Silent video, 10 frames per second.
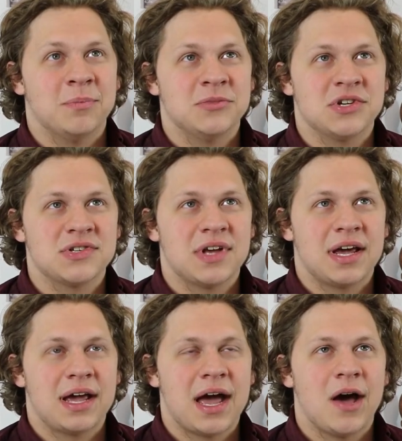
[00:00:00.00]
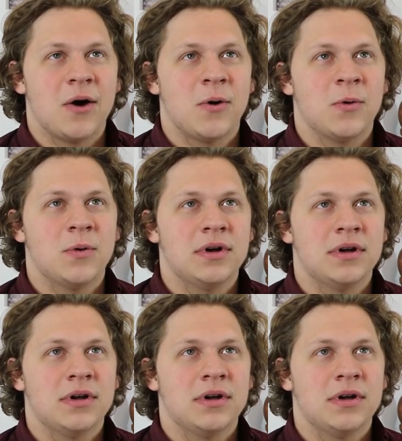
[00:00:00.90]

Just like how